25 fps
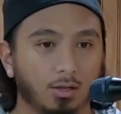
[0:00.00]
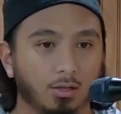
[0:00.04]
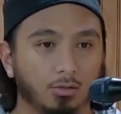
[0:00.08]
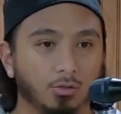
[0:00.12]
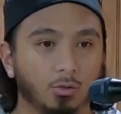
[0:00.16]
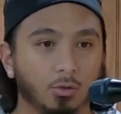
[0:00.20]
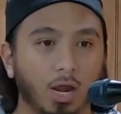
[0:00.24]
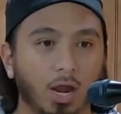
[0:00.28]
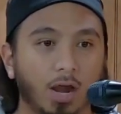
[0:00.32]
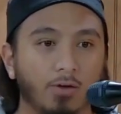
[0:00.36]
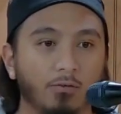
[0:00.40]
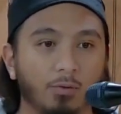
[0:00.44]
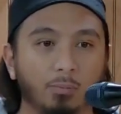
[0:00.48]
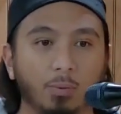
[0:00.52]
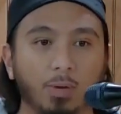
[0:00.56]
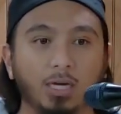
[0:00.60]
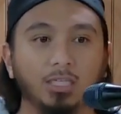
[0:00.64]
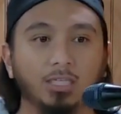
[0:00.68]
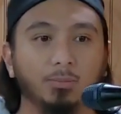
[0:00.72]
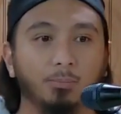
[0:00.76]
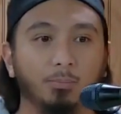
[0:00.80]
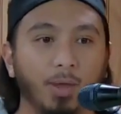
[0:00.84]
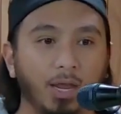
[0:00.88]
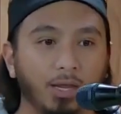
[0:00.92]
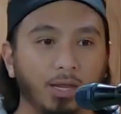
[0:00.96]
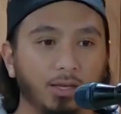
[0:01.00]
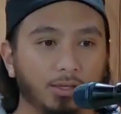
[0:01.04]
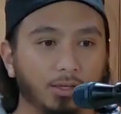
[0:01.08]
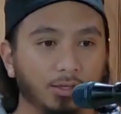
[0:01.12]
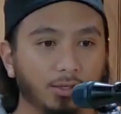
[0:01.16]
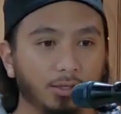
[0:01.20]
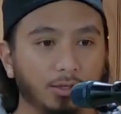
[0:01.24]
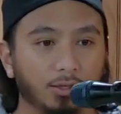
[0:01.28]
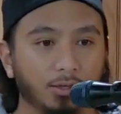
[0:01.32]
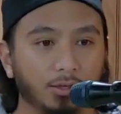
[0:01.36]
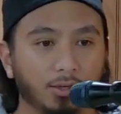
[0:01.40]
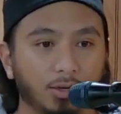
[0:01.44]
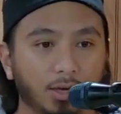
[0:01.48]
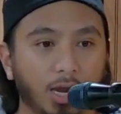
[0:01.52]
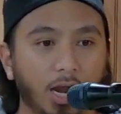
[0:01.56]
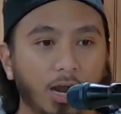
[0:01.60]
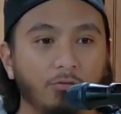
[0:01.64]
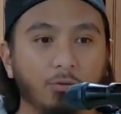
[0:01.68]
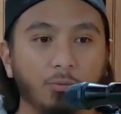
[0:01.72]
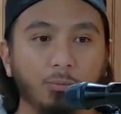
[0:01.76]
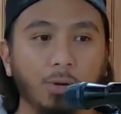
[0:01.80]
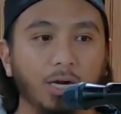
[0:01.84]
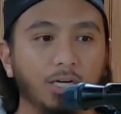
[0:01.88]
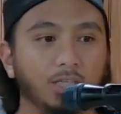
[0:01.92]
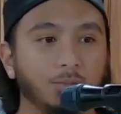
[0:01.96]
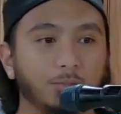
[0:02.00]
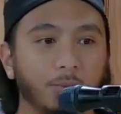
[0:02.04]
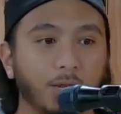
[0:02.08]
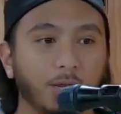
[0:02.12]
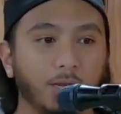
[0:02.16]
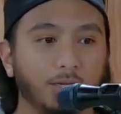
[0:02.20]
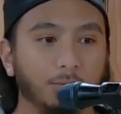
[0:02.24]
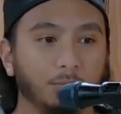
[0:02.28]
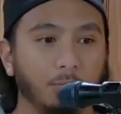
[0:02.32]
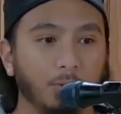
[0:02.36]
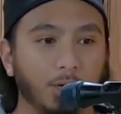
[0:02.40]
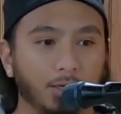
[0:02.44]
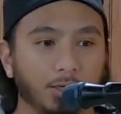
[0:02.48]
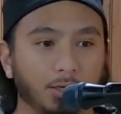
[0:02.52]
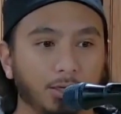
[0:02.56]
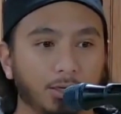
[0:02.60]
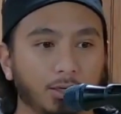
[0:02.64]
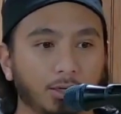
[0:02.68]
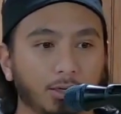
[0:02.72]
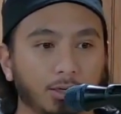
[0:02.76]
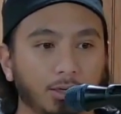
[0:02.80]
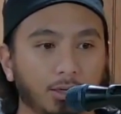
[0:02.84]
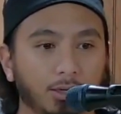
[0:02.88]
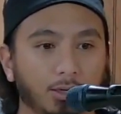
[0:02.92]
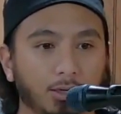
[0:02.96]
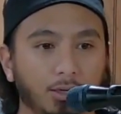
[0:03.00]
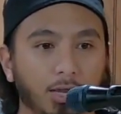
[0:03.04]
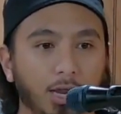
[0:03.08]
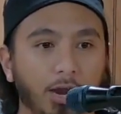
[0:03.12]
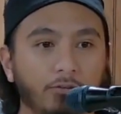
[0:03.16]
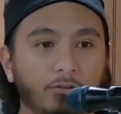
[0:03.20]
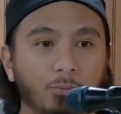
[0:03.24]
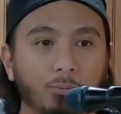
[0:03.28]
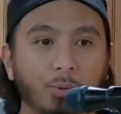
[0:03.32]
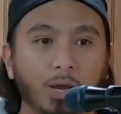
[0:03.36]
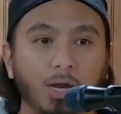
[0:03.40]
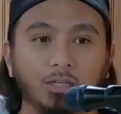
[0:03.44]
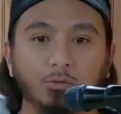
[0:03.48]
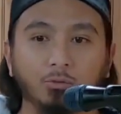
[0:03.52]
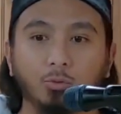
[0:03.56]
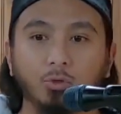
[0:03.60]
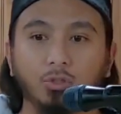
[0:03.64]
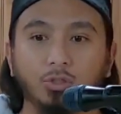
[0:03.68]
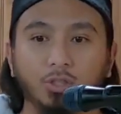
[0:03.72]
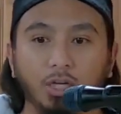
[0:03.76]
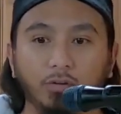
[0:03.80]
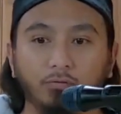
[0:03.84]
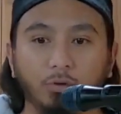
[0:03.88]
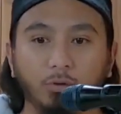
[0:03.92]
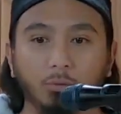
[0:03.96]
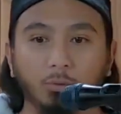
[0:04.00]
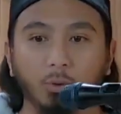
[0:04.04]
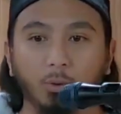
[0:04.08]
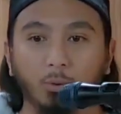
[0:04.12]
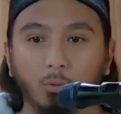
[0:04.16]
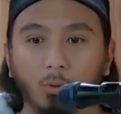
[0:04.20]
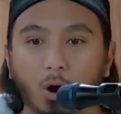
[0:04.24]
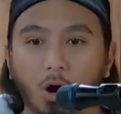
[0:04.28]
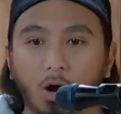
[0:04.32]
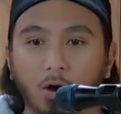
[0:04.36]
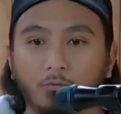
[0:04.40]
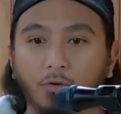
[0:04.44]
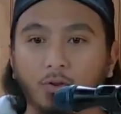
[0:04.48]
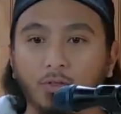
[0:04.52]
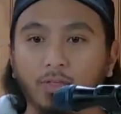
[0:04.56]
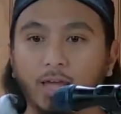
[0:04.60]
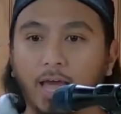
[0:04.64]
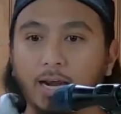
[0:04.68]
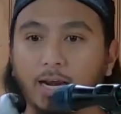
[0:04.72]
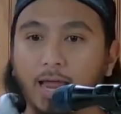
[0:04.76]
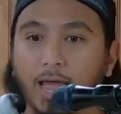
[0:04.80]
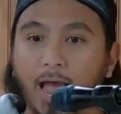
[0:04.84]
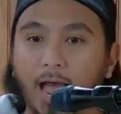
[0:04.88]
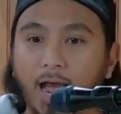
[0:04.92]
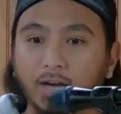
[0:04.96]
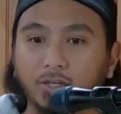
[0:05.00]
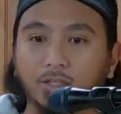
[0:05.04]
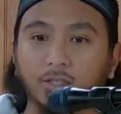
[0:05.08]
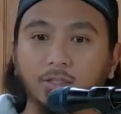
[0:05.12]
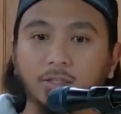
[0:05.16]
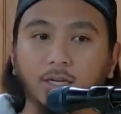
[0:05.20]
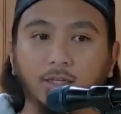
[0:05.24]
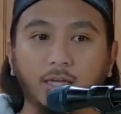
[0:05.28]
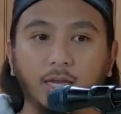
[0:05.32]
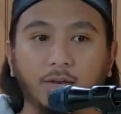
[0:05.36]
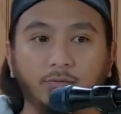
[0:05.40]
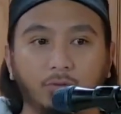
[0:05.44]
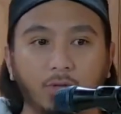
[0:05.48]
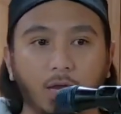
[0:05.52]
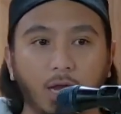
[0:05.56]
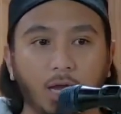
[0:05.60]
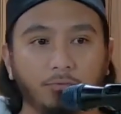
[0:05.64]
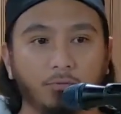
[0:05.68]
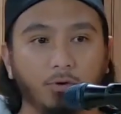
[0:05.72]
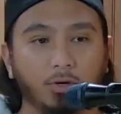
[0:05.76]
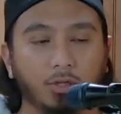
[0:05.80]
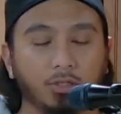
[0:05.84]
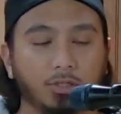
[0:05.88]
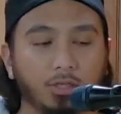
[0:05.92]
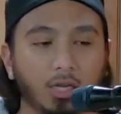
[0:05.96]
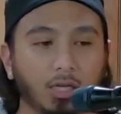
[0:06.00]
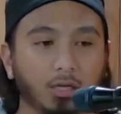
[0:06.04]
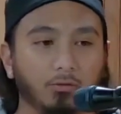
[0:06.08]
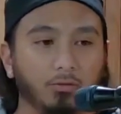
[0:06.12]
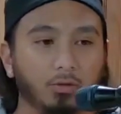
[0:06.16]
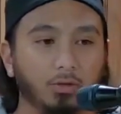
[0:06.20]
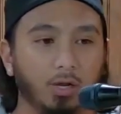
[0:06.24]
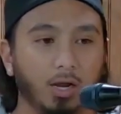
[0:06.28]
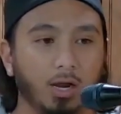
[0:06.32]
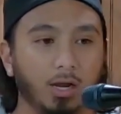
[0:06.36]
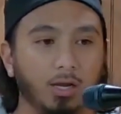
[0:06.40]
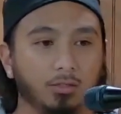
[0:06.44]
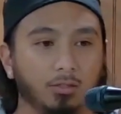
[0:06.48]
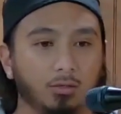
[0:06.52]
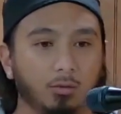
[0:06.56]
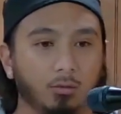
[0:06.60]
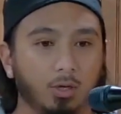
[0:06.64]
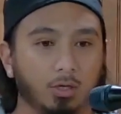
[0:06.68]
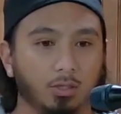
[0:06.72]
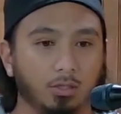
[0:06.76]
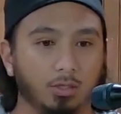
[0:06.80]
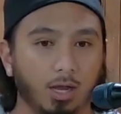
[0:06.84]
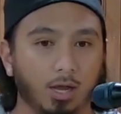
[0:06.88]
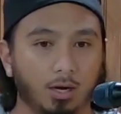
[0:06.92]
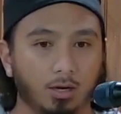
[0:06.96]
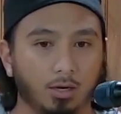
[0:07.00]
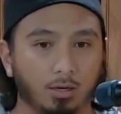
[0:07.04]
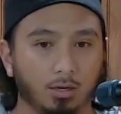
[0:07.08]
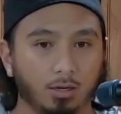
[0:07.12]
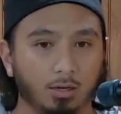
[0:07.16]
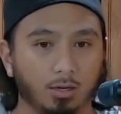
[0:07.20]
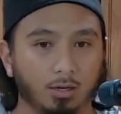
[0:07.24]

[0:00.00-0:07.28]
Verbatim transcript: So everybody's banking. Everybody's making money. Everybody's receiving reward for that action that they've done for the sake of Allah Azza wa Jal.